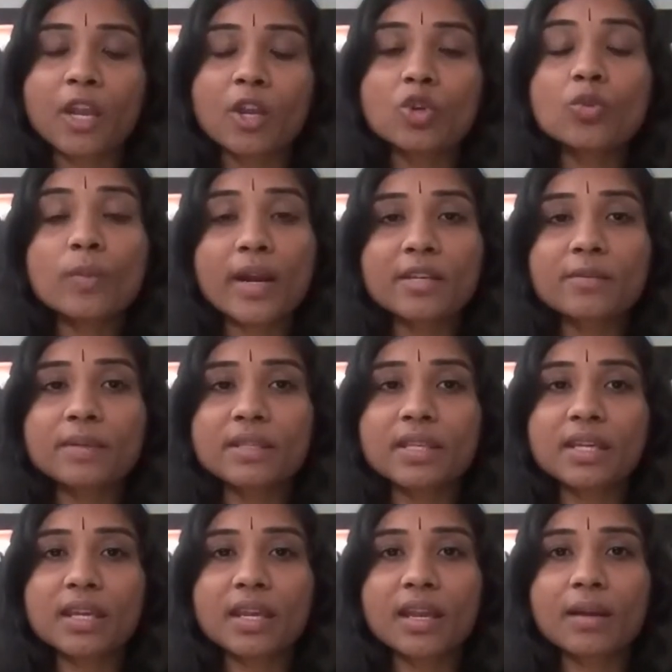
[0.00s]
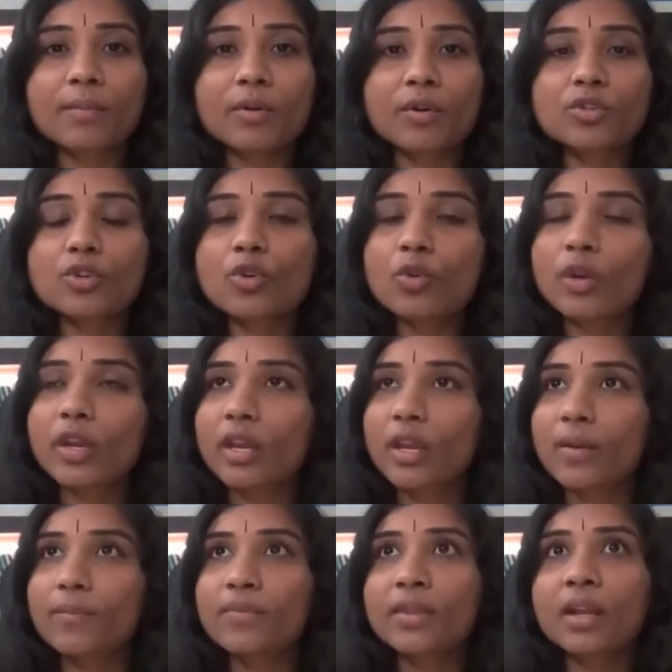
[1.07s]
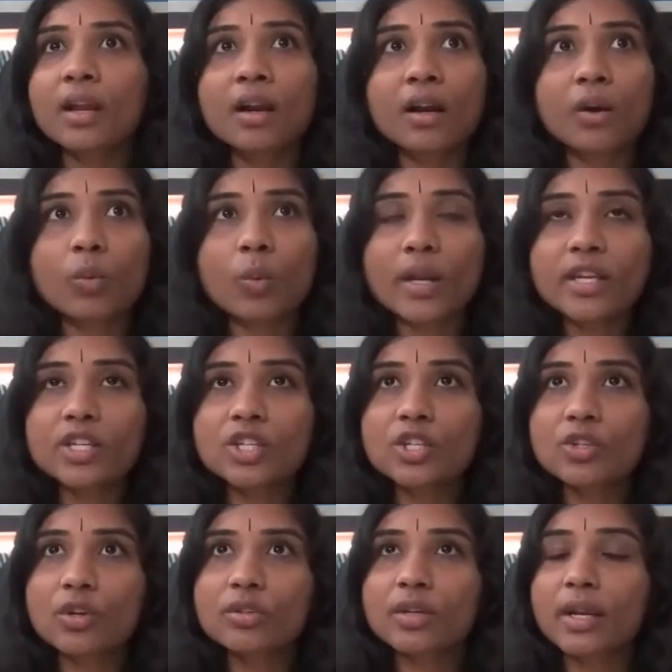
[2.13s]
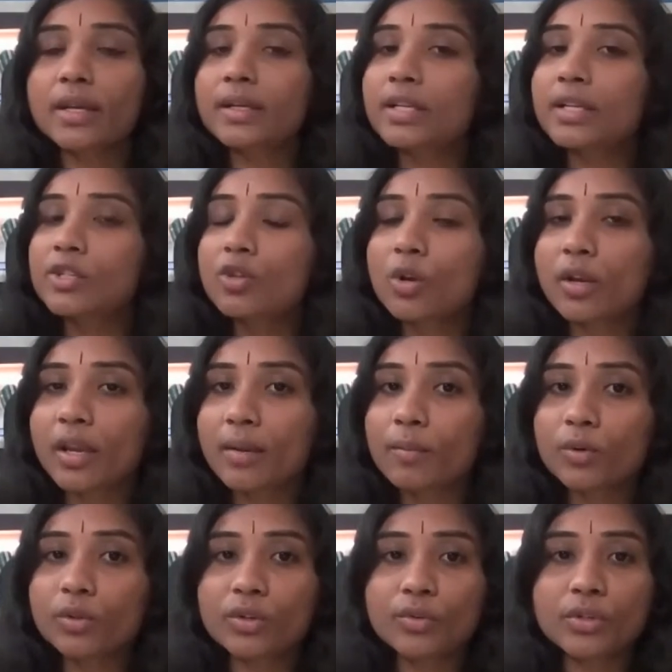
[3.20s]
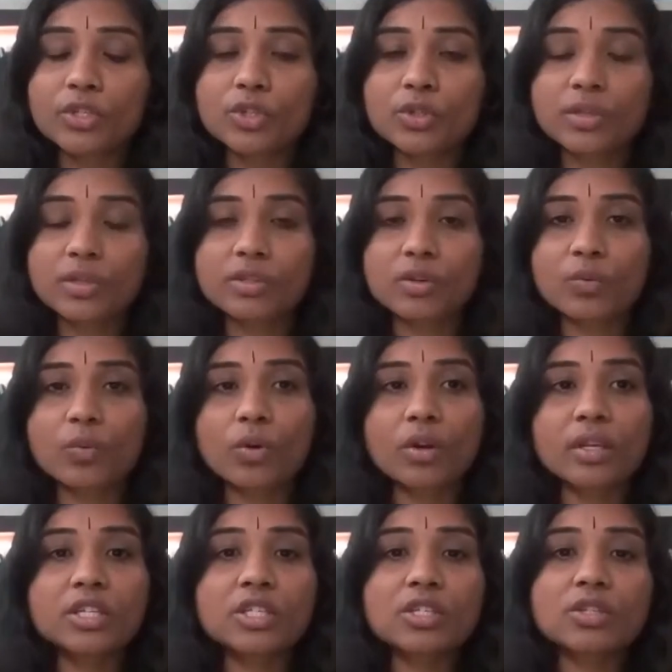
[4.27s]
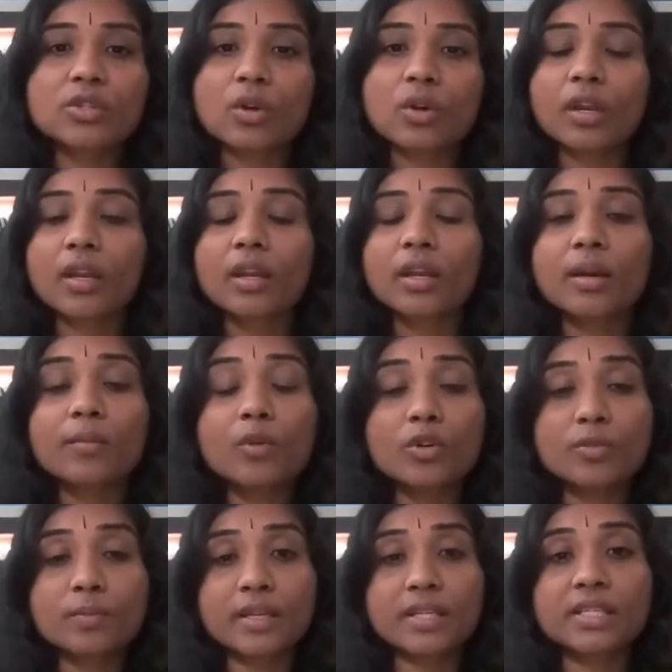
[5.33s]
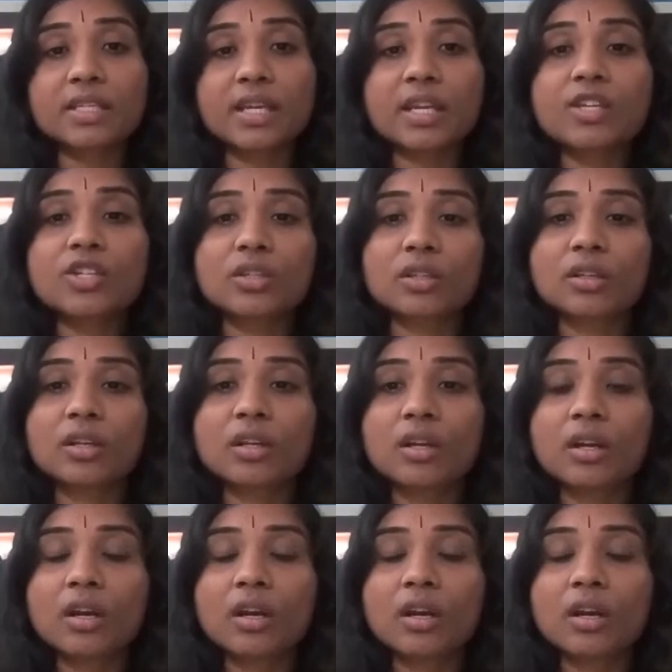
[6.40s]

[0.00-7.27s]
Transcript: you might be thinking about, okay, why is she not directly talking about the rituals, or why is she talking about meditation?